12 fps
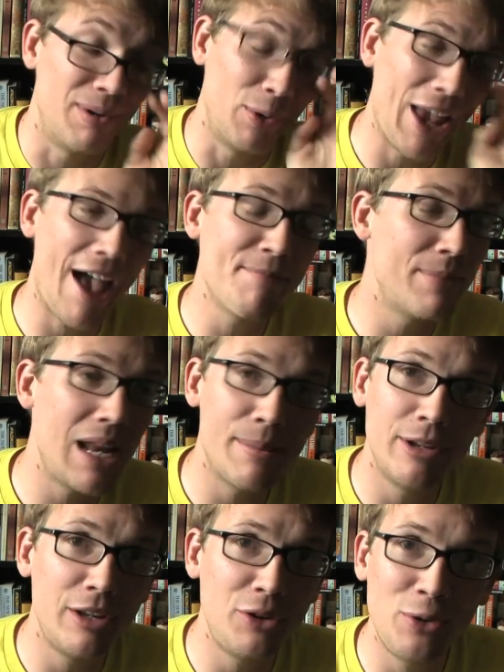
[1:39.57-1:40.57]
But we haven't been
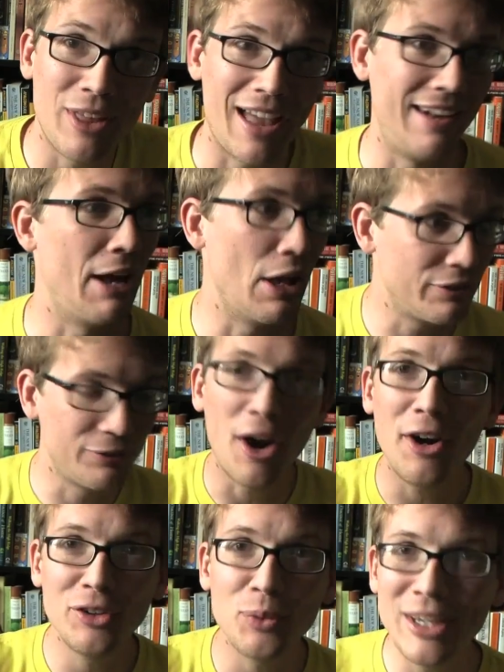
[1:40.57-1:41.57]
able to do that. As
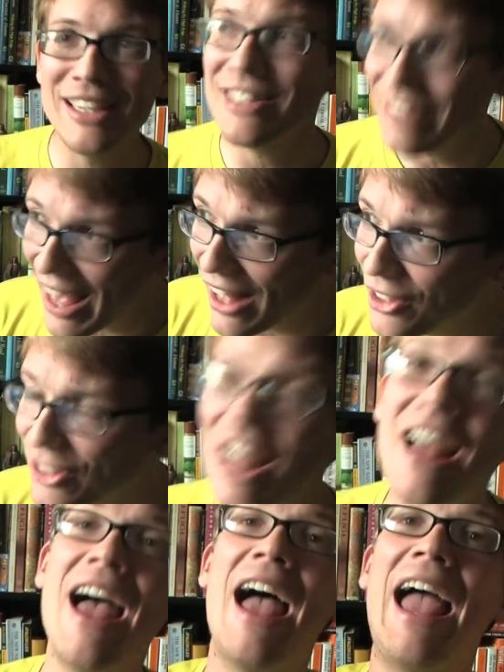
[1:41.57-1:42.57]
far as we can tell,
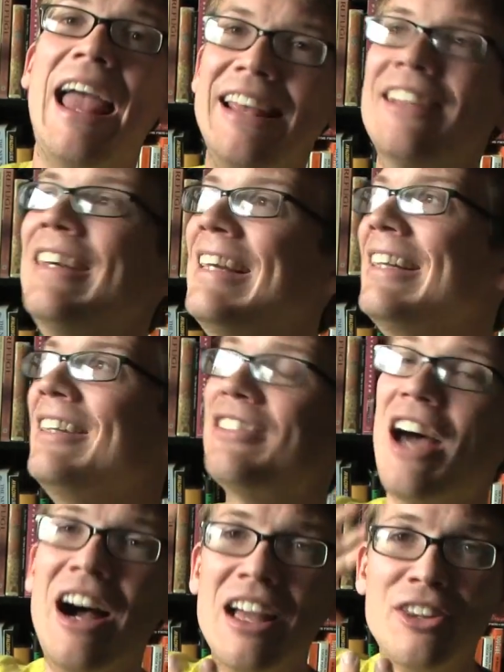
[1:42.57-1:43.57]
aliens
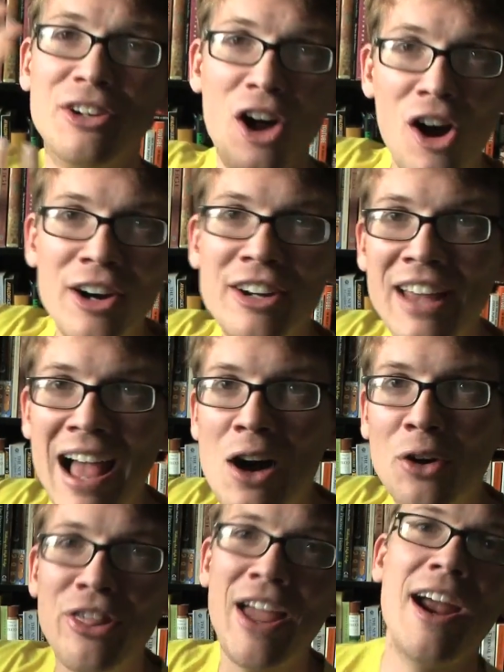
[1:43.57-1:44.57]
either aren't
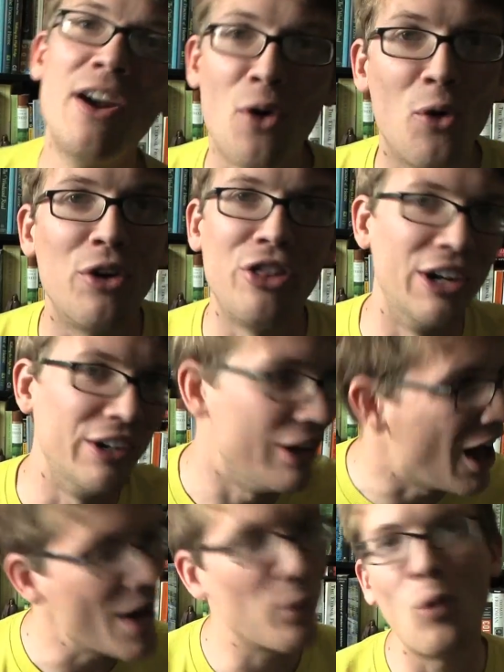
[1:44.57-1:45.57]
out there or they're
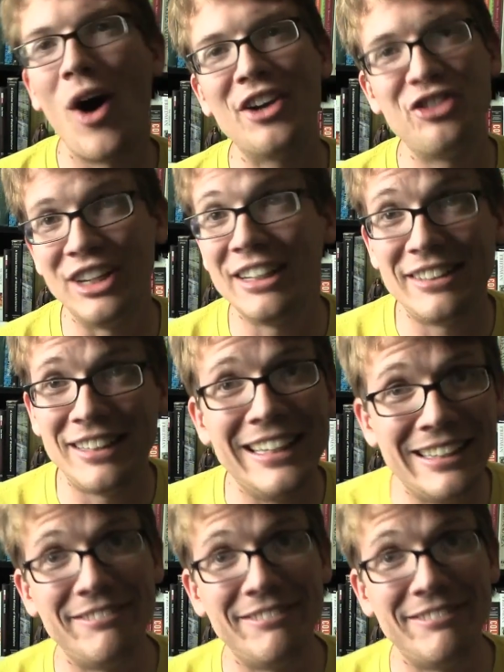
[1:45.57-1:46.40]
not watching T